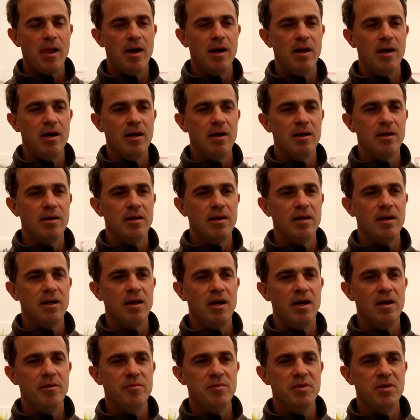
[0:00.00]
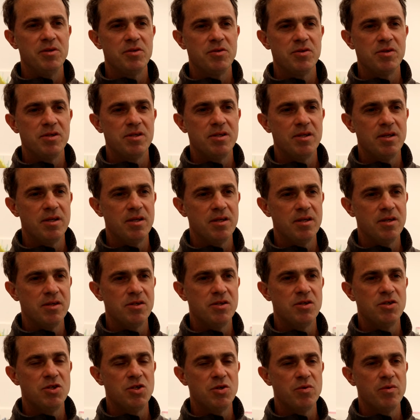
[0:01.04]
I'm interested in a
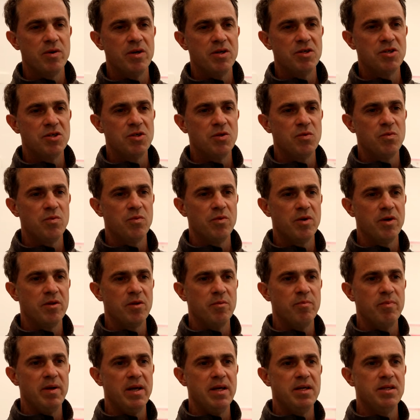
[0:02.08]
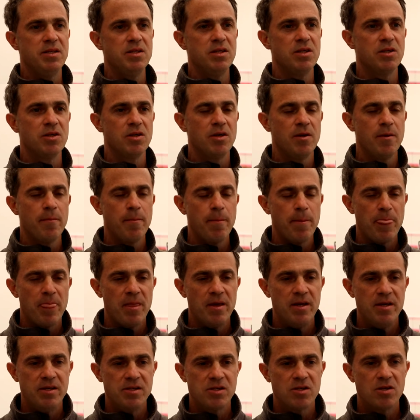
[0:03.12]
situation where the painting
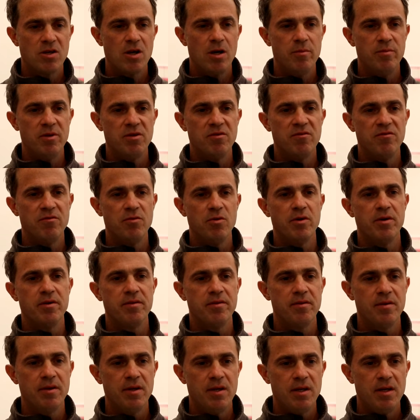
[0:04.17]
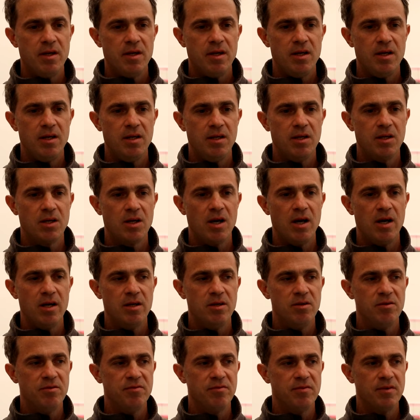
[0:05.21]
is coming forth in a
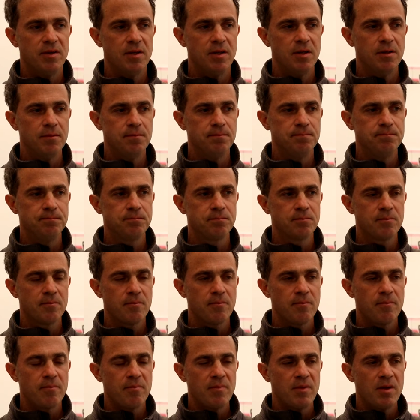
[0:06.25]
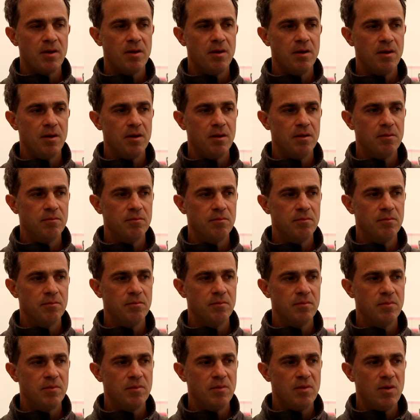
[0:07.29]
kind of,
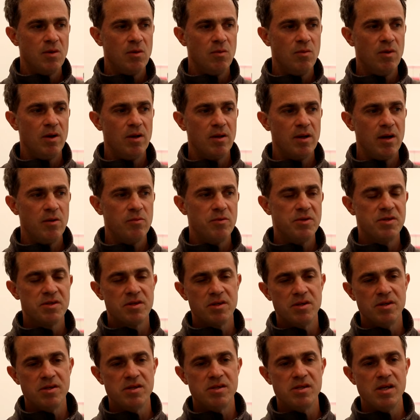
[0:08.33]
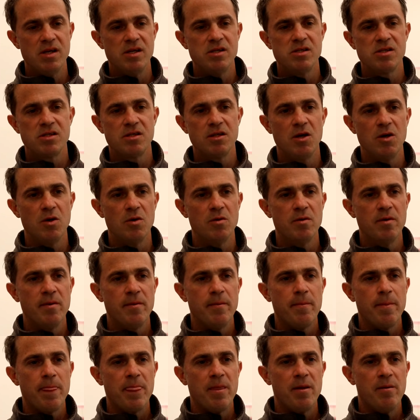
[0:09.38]
I was going to say slow,
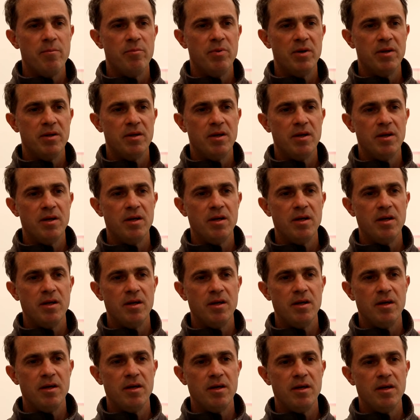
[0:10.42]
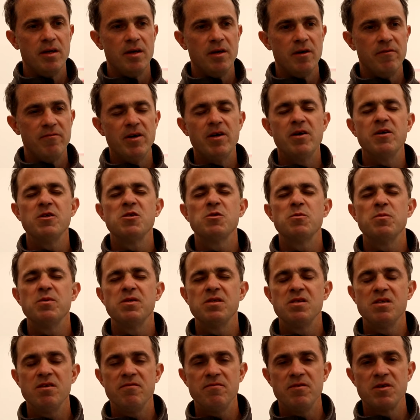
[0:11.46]
but a very
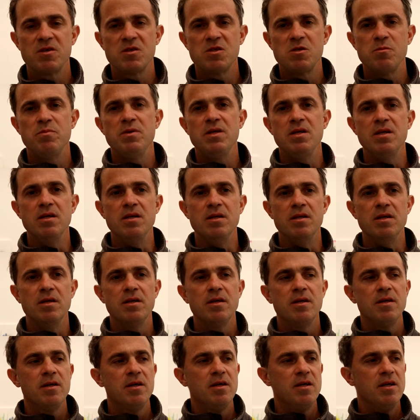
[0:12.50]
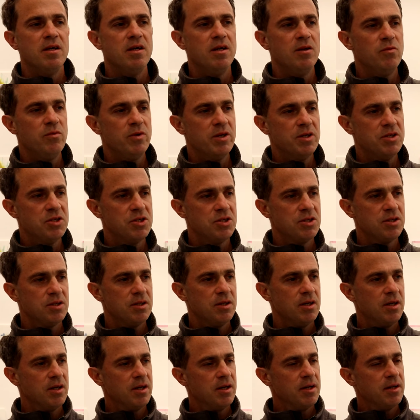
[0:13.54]
specific speed in
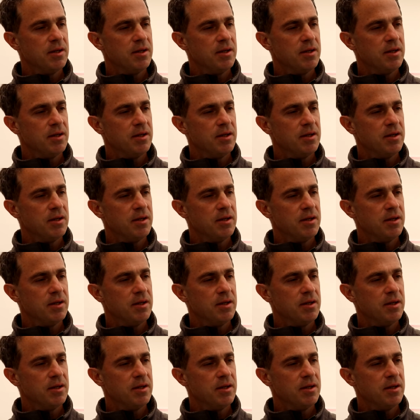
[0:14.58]
which